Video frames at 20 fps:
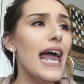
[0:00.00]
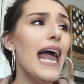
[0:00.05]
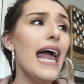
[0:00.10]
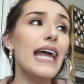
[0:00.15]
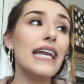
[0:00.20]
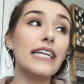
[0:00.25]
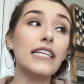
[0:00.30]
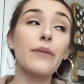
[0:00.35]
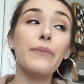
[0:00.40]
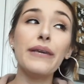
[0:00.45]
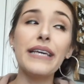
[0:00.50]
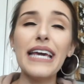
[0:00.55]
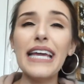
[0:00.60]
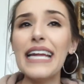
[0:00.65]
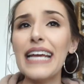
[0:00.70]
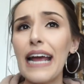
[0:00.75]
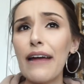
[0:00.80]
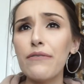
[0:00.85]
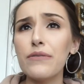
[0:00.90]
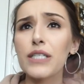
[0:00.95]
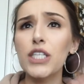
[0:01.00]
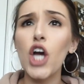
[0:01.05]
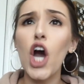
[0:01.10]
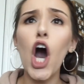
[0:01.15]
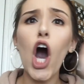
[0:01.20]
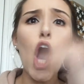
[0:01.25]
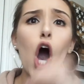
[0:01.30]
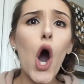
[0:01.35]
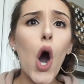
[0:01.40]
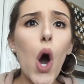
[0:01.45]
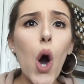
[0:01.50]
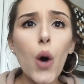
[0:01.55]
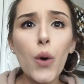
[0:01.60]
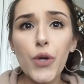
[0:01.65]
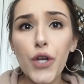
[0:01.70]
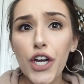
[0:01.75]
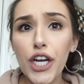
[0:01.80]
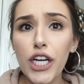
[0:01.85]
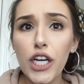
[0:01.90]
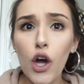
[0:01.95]
And at the beginning, everyone's like, oh,
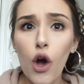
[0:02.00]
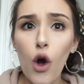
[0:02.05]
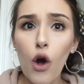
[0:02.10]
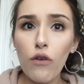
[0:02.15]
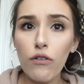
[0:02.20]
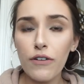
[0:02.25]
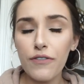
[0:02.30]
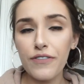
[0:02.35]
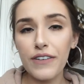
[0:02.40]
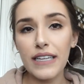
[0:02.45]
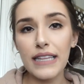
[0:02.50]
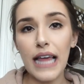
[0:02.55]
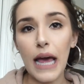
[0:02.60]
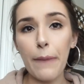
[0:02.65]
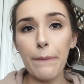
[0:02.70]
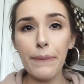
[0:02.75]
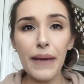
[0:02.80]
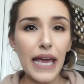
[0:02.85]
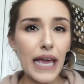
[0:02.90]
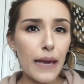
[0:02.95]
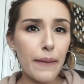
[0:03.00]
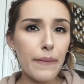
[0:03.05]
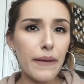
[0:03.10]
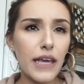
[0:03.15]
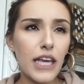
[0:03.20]
you're gonna overfeed that baby,